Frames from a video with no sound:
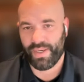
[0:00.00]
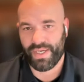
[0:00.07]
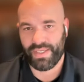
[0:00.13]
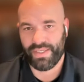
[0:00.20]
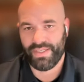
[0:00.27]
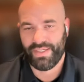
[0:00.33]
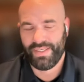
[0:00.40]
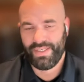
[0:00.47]

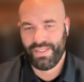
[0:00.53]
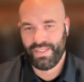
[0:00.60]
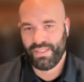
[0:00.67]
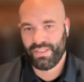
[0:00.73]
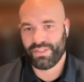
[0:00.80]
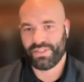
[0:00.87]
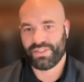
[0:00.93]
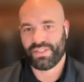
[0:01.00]
that
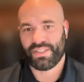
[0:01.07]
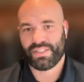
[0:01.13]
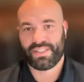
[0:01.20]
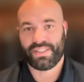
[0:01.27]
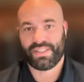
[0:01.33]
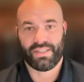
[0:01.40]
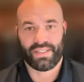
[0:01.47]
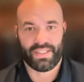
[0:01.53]
by
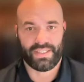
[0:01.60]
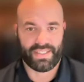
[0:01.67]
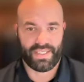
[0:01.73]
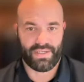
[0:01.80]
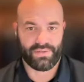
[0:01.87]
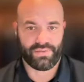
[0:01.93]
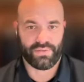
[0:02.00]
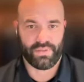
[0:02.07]
just
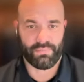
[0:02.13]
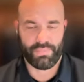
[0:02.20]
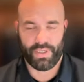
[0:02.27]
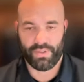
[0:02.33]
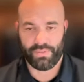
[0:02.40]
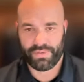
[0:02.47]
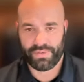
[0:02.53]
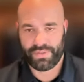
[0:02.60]
distilling it down
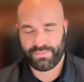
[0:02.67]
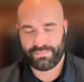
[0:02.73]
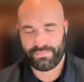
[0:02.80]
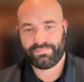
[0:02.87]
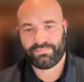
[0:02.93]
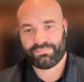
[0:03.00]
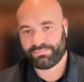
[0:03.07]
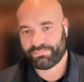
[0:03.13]
to a
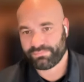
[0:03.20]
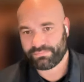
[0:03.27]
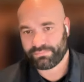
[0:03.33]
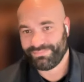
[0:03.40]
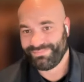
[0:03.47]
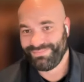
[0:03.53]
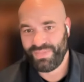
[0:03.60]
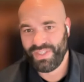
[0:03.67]
post
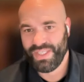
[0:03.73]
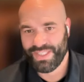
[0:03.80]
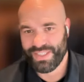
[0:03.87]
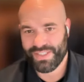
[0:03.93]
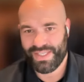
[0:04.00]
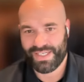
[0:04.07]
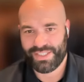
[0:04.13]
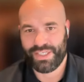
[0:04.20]
in a
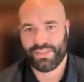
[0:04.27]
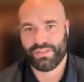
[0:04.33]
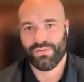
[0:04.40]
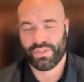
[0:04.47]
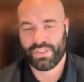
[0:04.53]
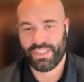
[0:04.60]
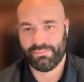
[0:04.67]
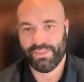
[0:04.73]
Slack channel or
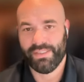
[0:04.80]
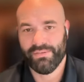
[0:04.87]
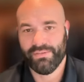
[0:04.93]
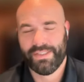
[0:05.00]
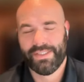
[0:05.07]
an email.